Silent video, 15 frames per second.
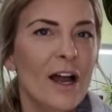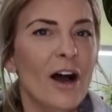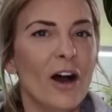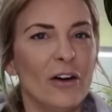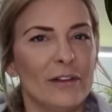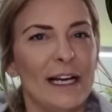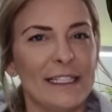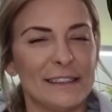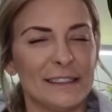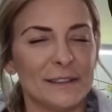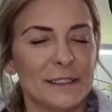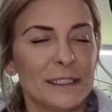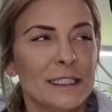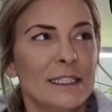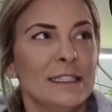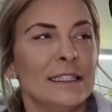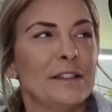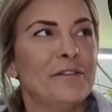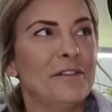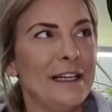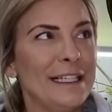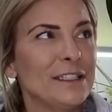Alright, the
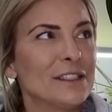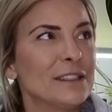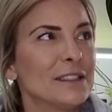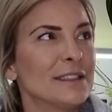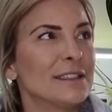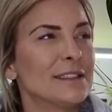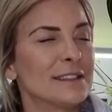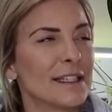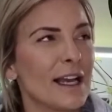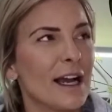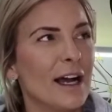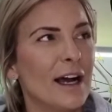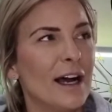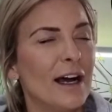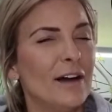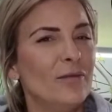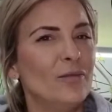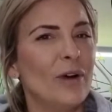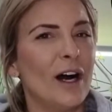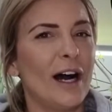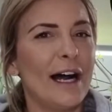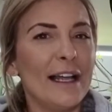features
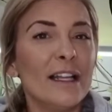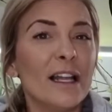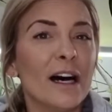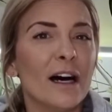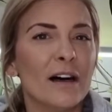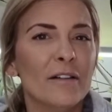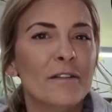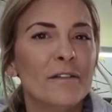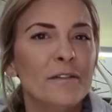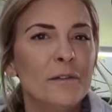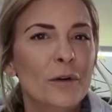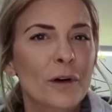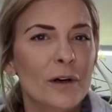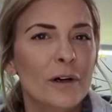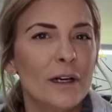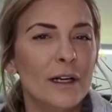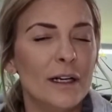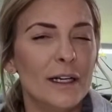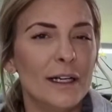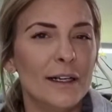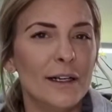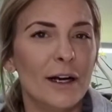I love
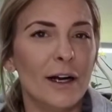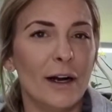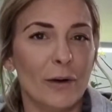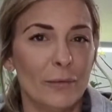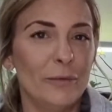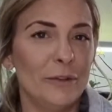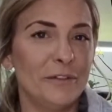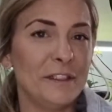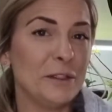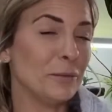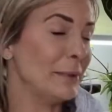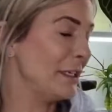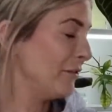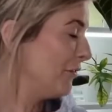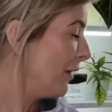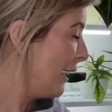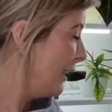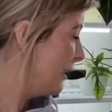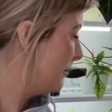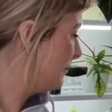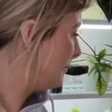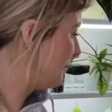with a humidifier.